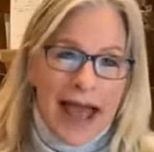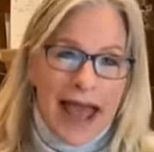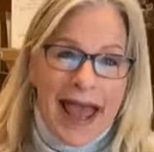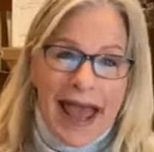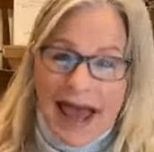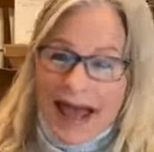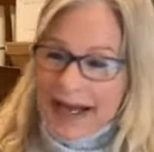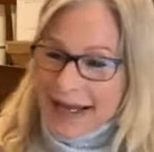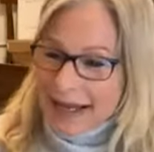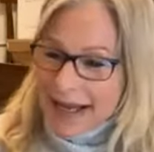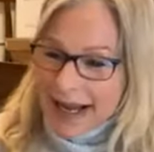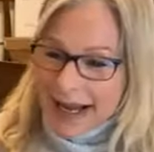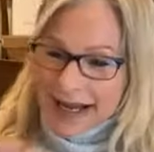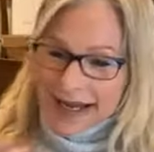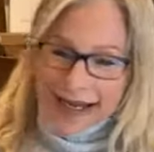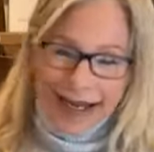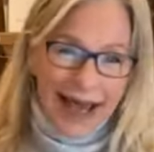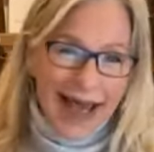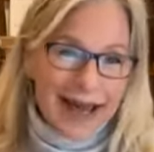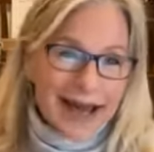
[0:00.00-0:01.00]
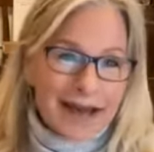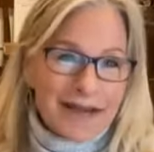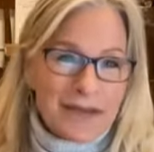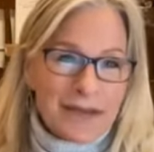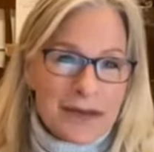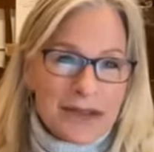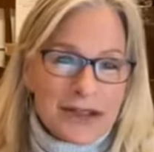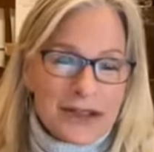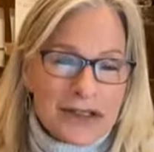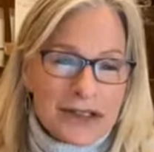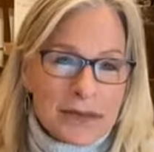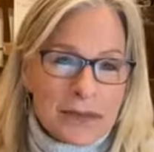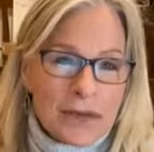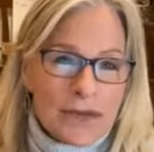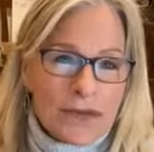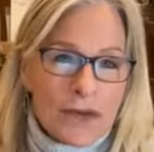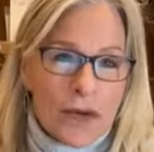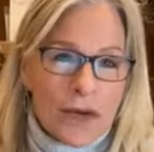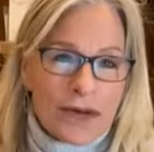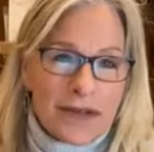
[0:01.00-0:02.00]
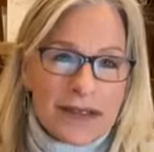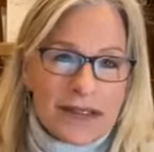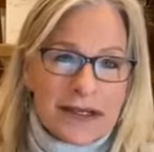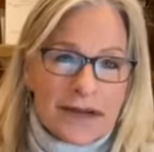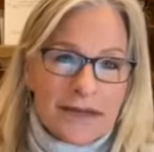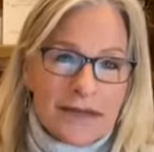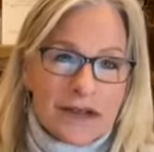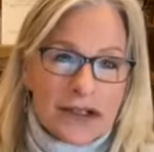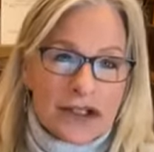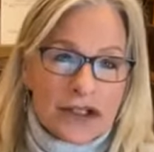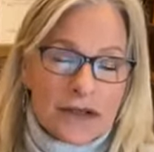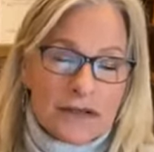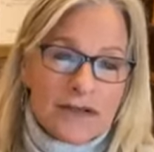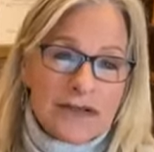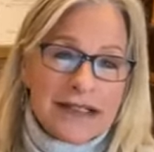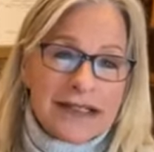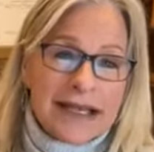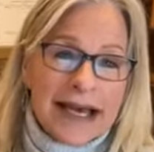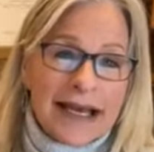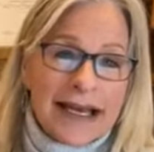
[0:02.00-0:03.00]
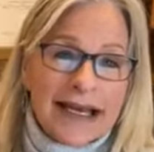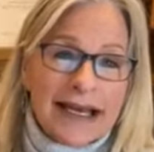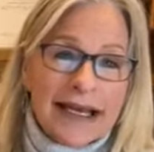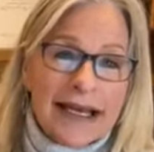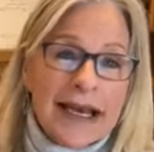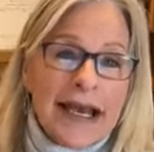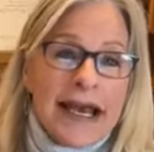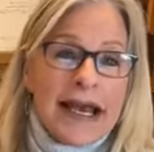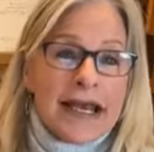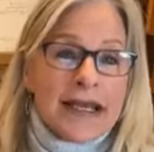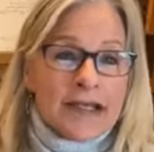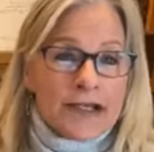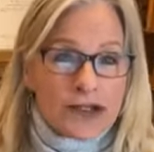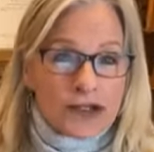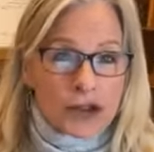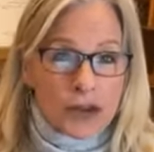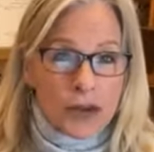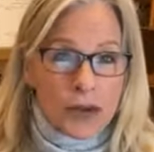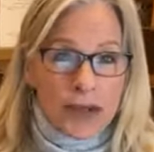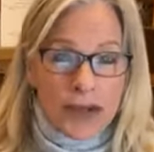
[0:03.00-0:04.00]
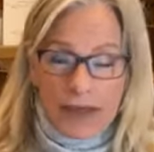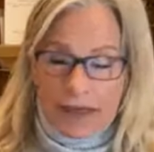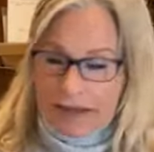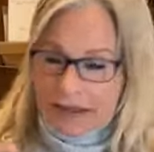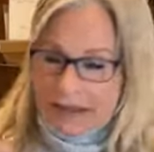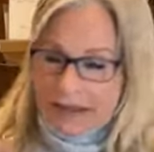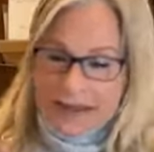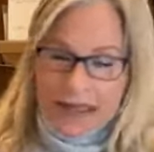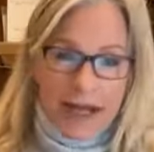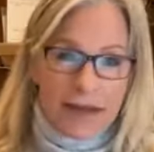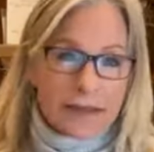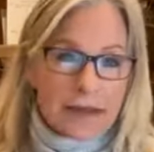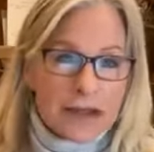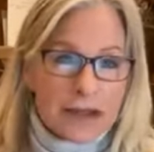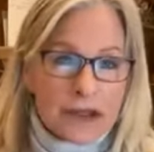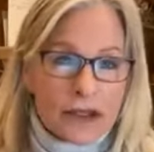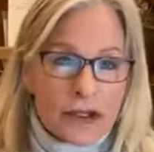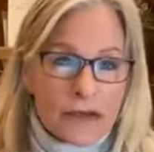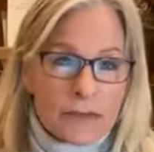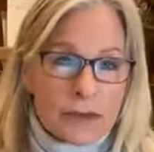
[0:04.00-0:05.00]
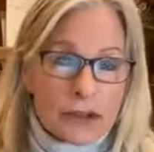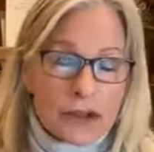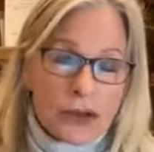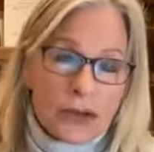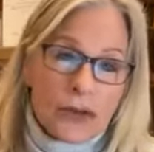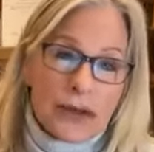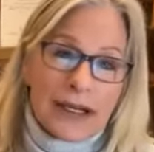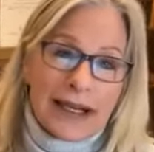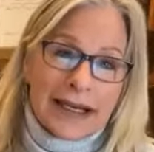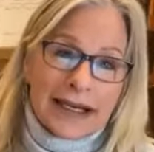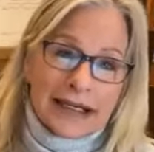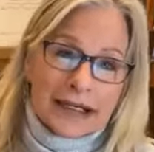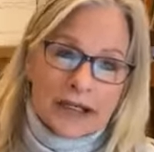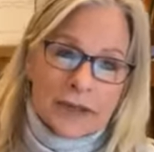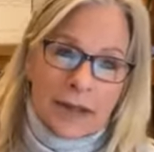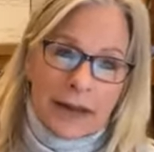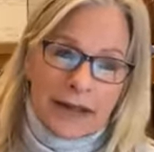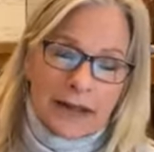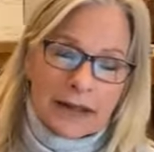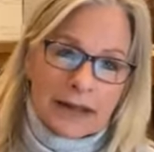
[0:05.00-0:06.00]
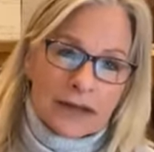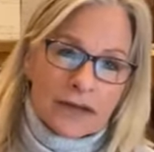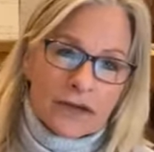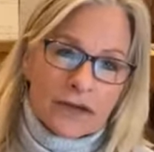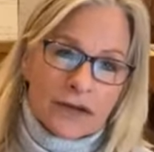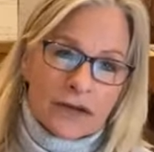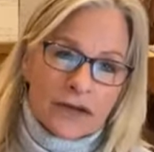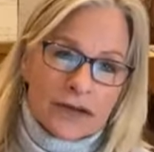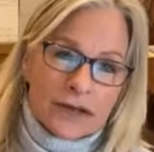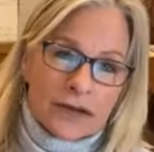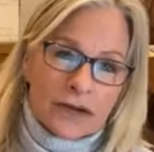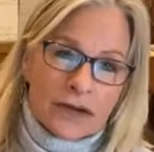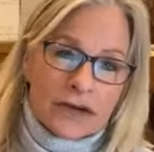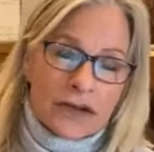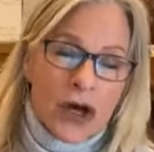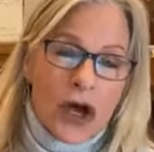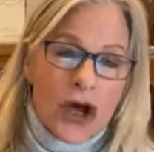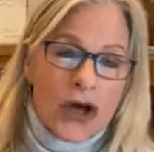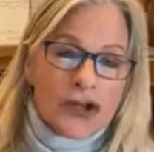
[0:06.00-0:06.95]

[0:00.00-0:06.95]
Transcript: And again, I've mentioned this before the definition of insanity is doing the same thing that you've been doing and expecting different results.